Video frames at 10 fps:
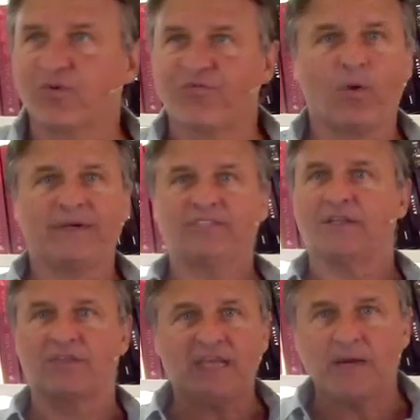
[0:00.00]
4 when he
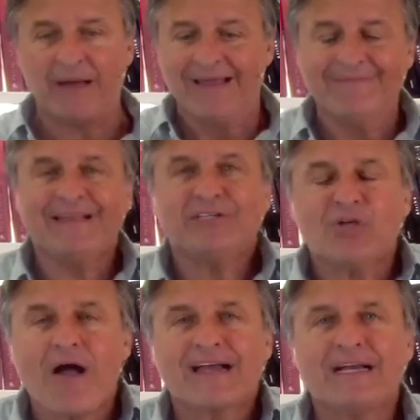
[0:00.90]
said, think about it? He's
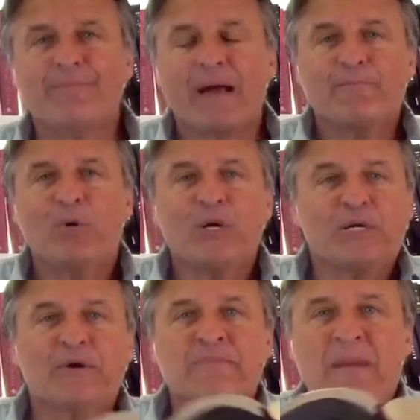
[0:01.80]
talking about put
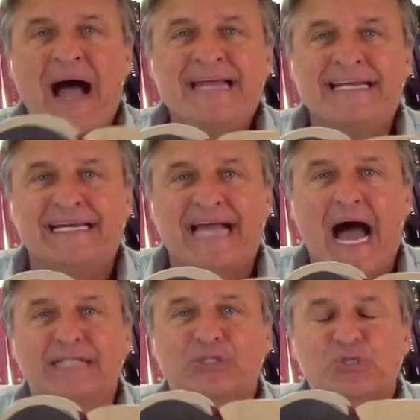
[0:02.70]
your mind in
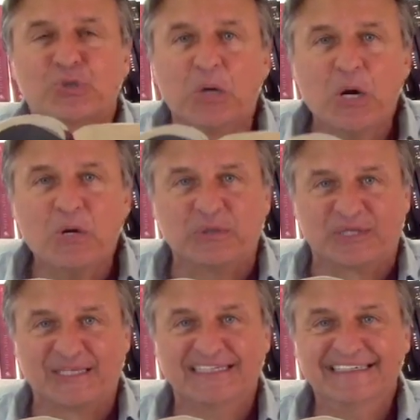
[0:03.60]
God's truth.